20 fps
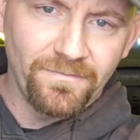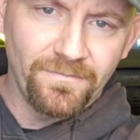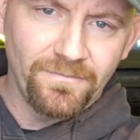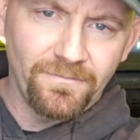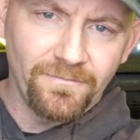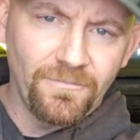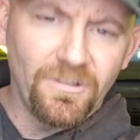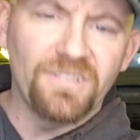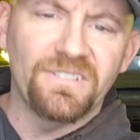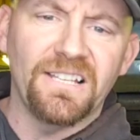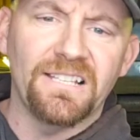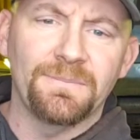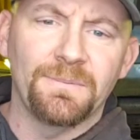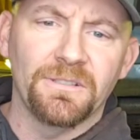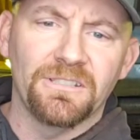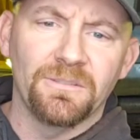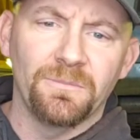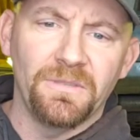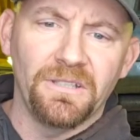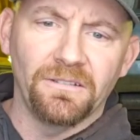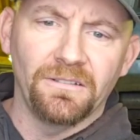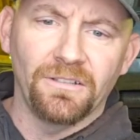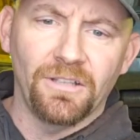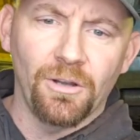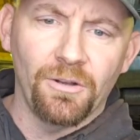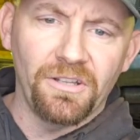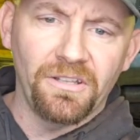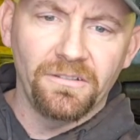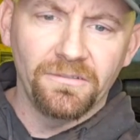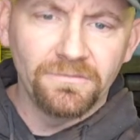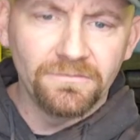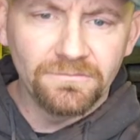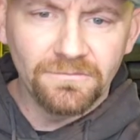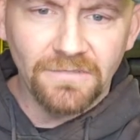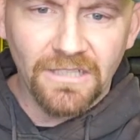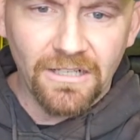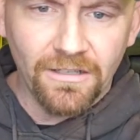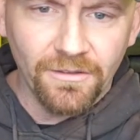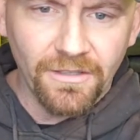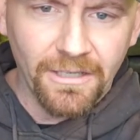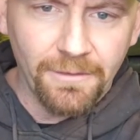What is that supposed to mean, Cody? I don't get what